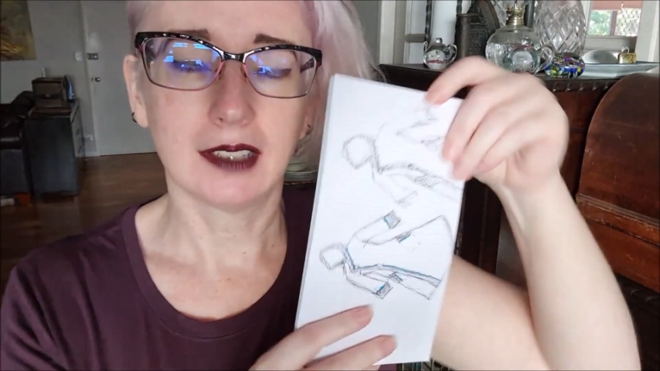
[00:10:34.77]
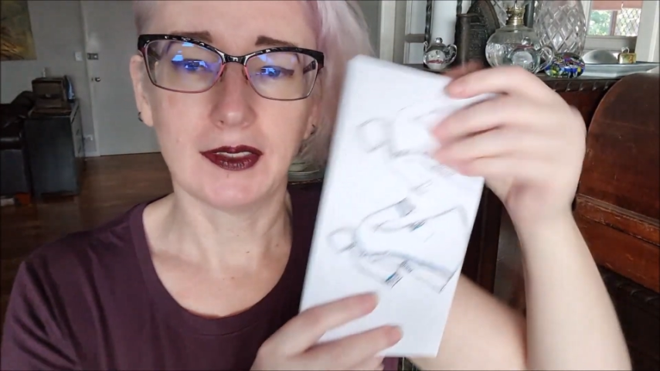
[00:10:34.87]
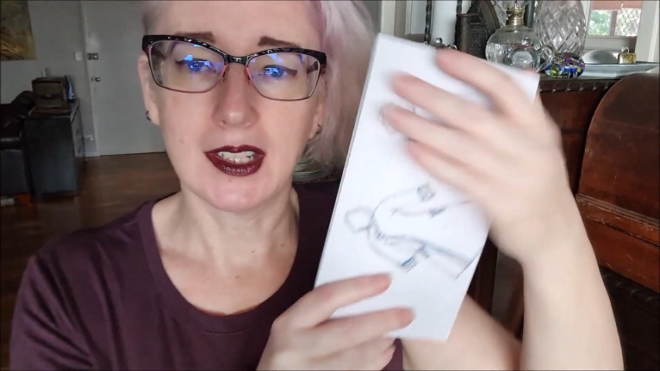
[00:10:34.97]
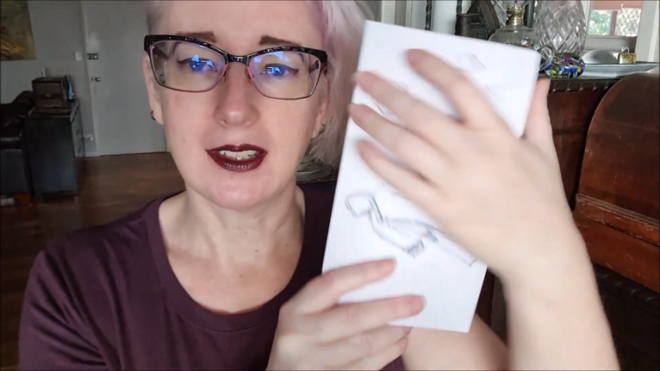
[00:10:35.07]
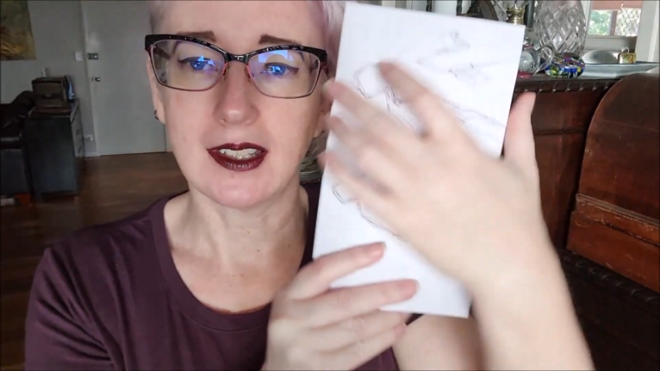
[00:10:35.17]

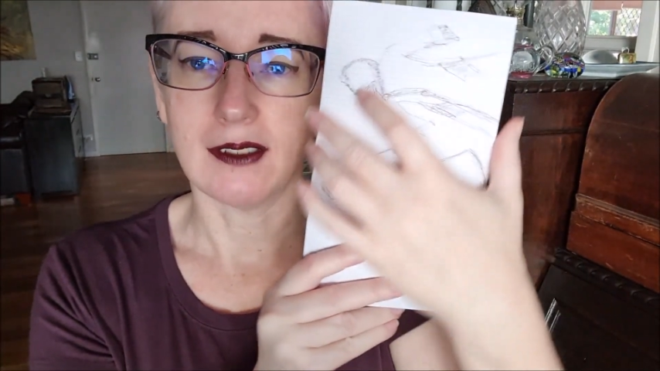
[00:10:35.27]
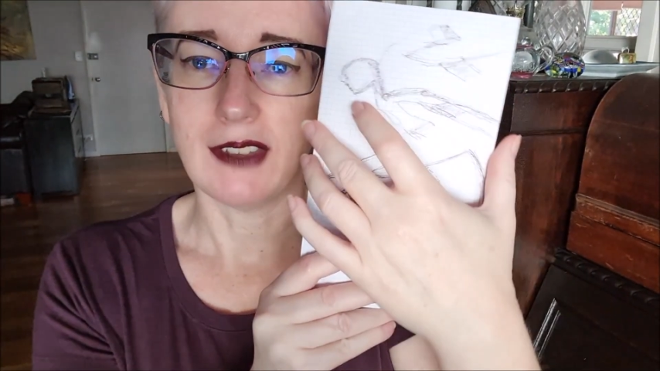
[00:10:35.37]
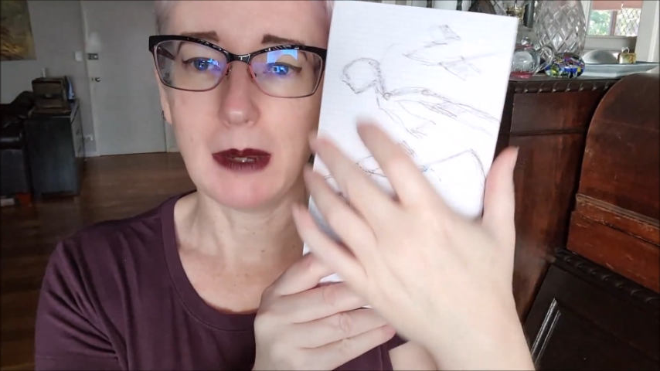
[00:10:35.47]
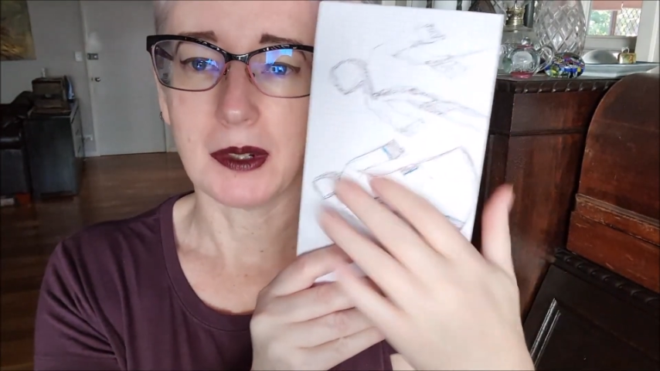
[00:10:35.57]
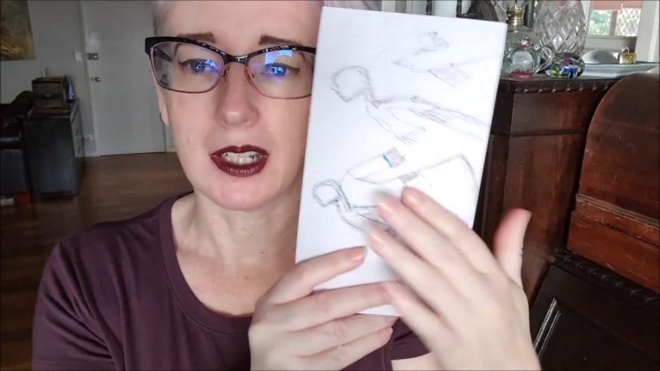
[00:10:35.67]
If this is the
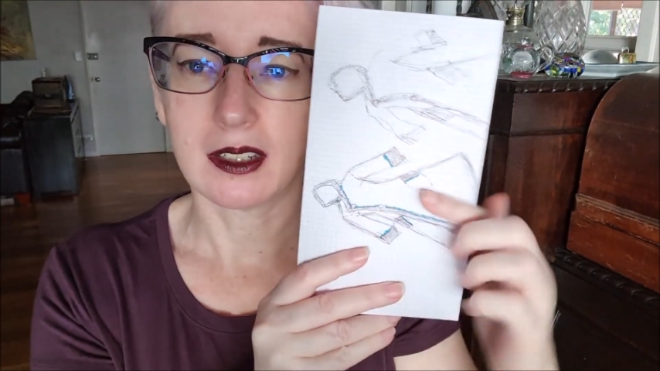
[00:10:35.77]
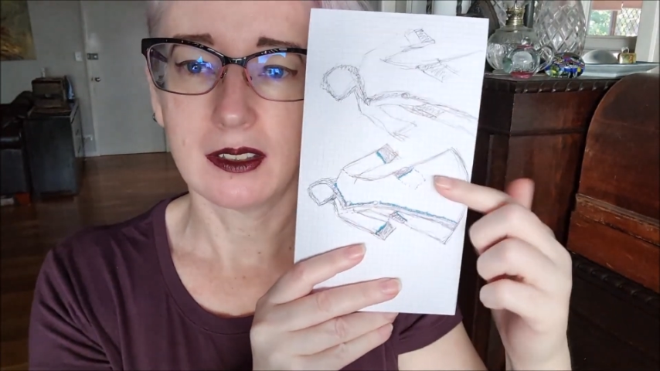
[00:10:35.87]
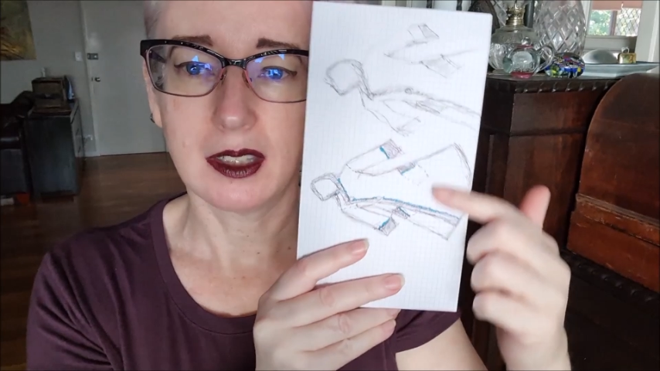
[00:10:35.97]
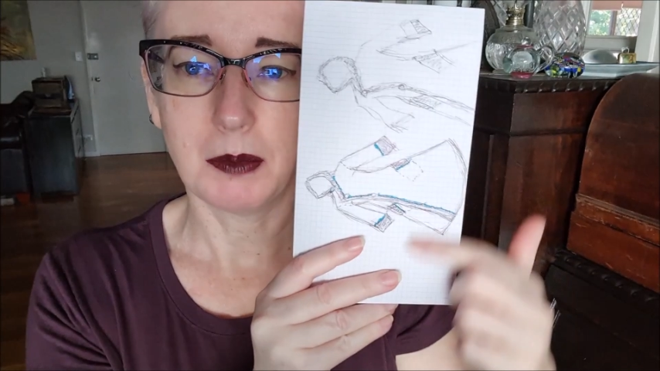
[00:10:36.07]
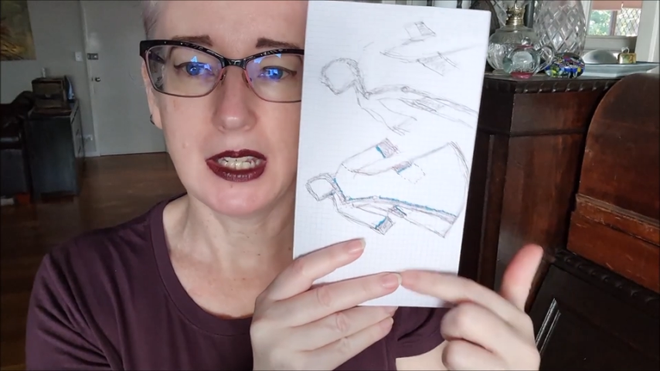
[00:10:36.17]
fabric,
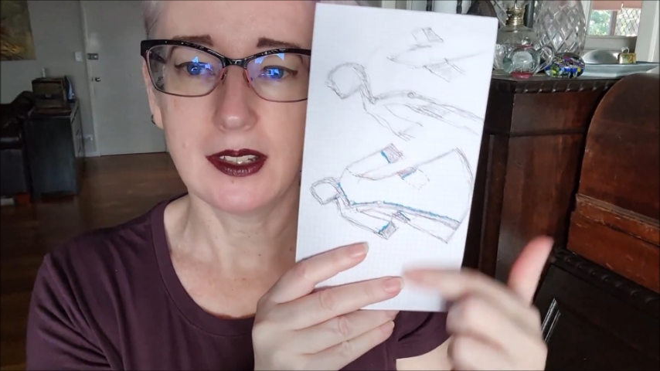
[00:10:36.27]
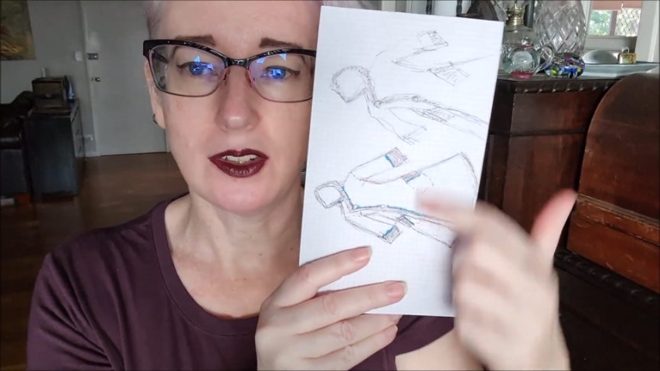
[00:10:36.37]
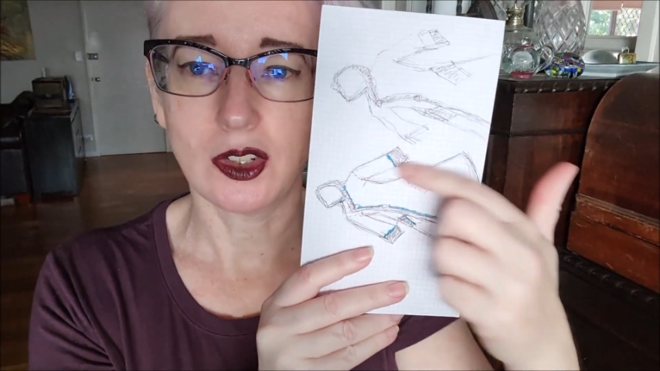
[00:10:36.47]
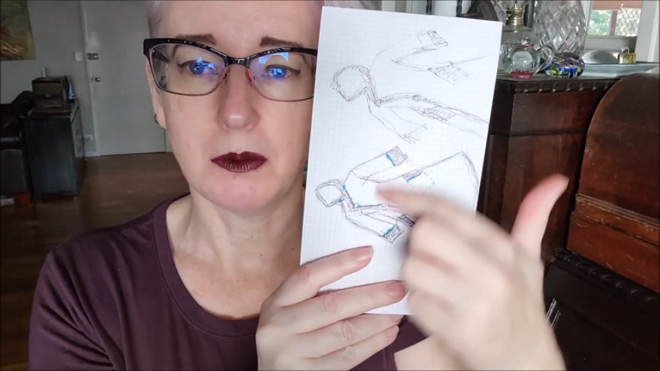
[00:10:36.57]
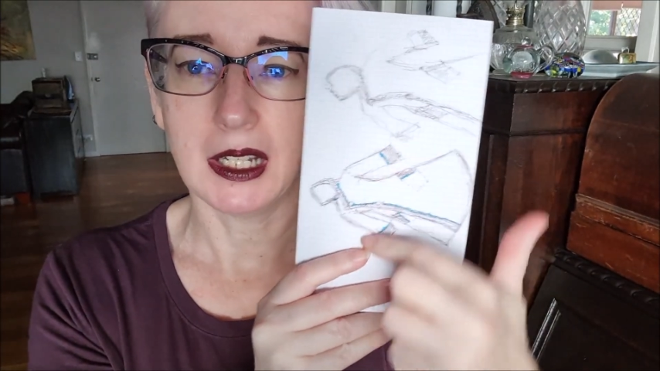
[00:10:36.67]
the
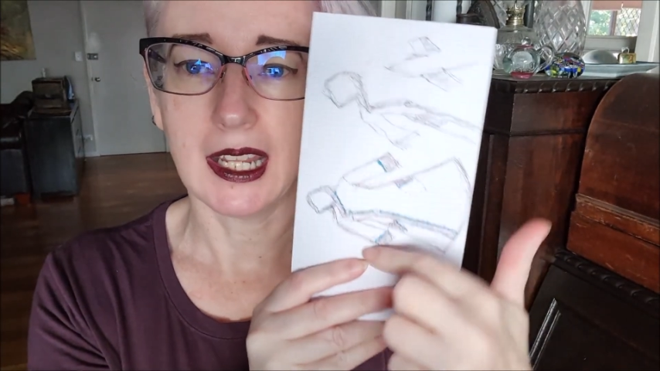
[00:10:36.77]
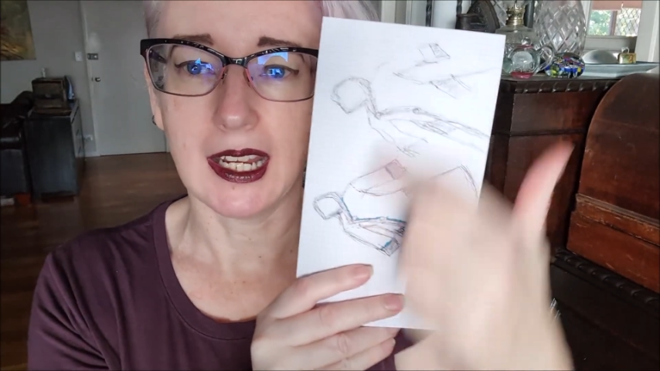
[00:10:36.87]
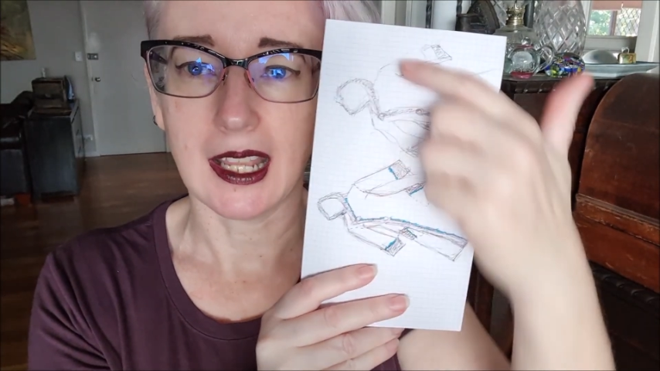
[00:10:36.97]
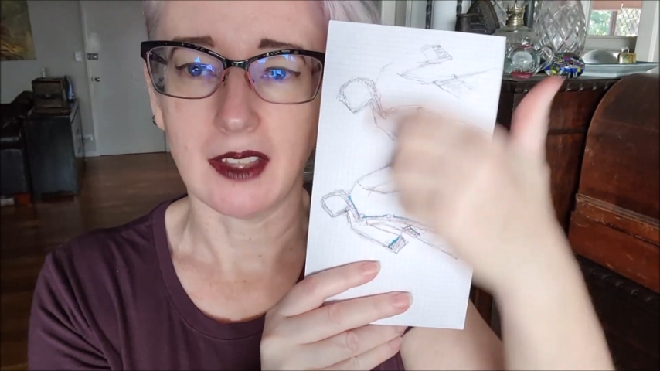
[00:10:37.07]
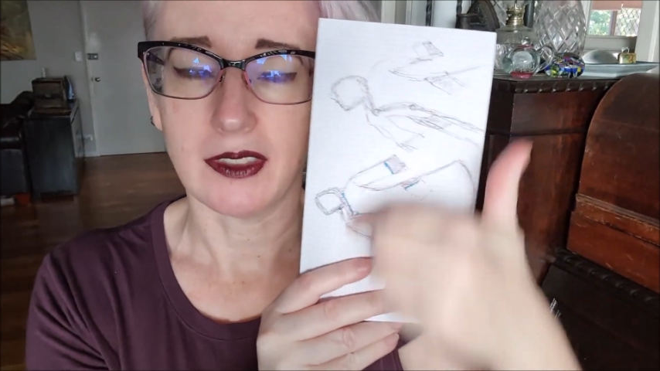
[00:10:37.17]
pieces should be
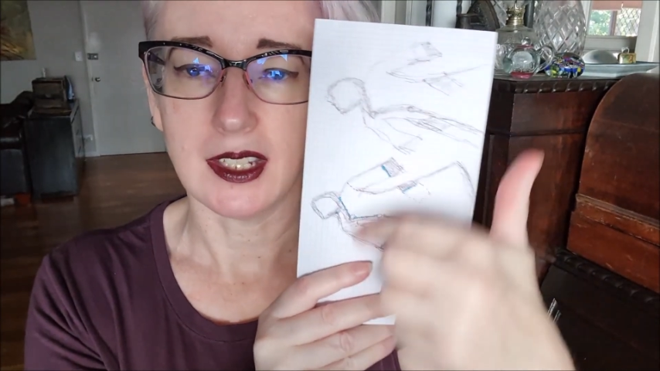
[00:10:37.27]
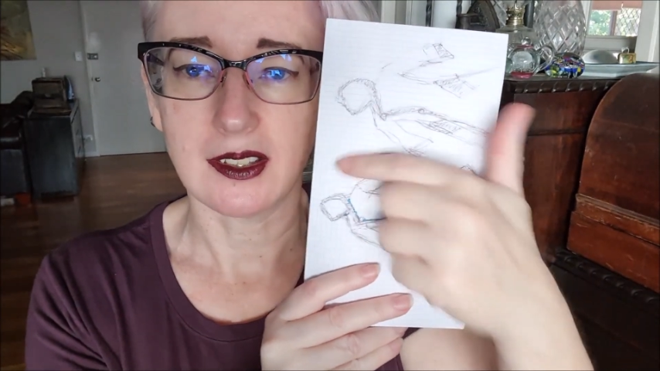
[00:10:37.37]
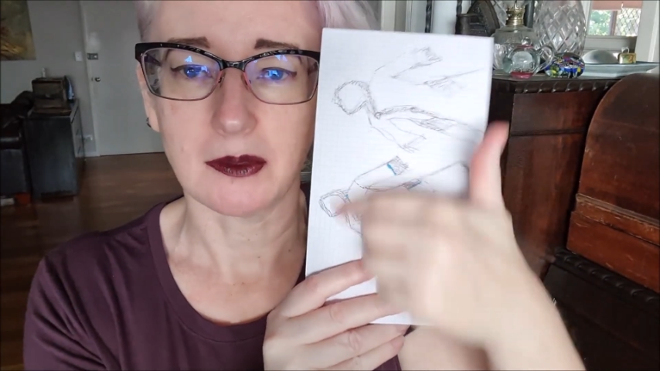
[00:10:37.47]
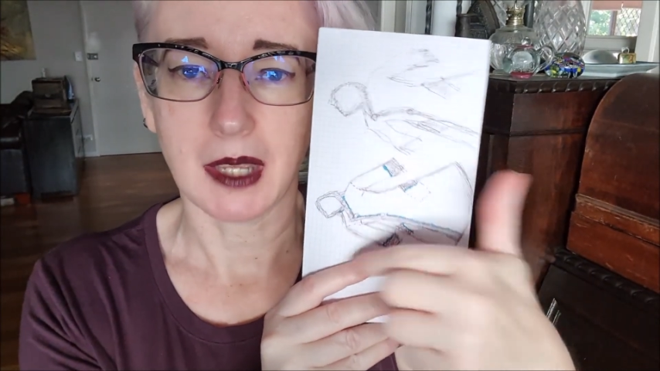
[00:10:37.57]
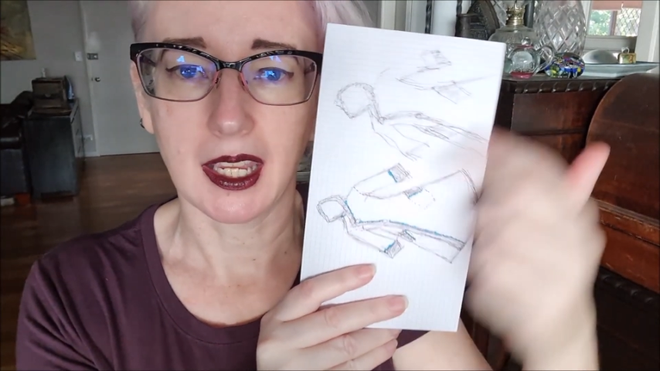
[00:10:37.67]
laid out
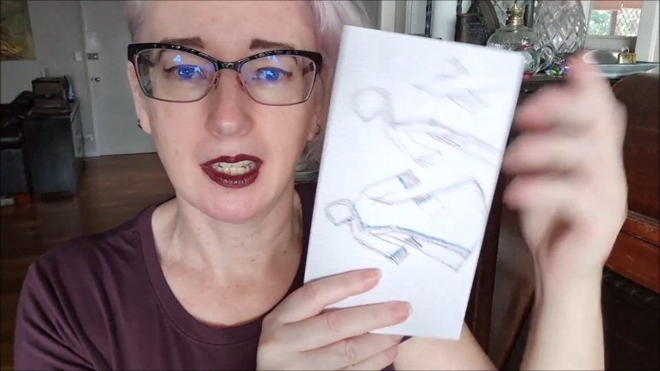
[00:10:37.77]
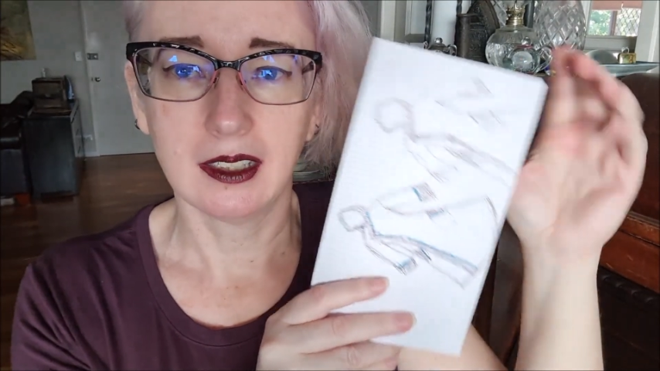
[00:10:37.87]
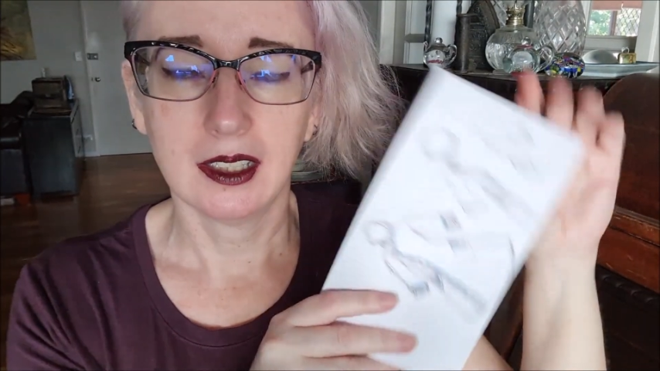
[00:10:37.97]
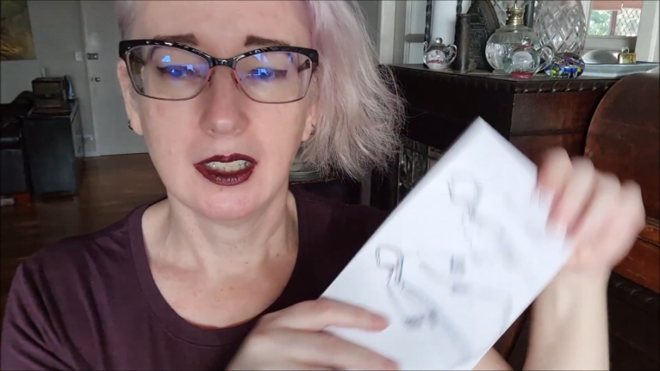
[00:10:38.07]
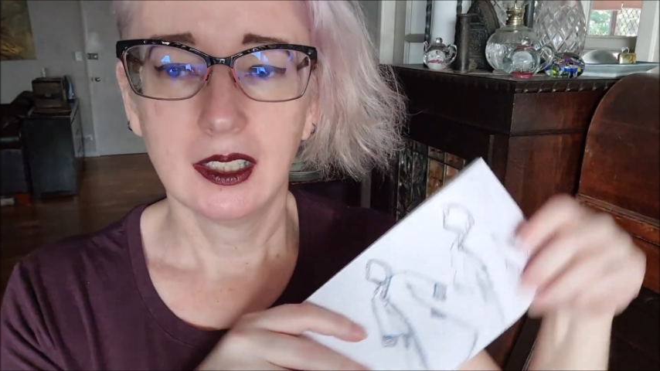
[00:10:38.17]
this way.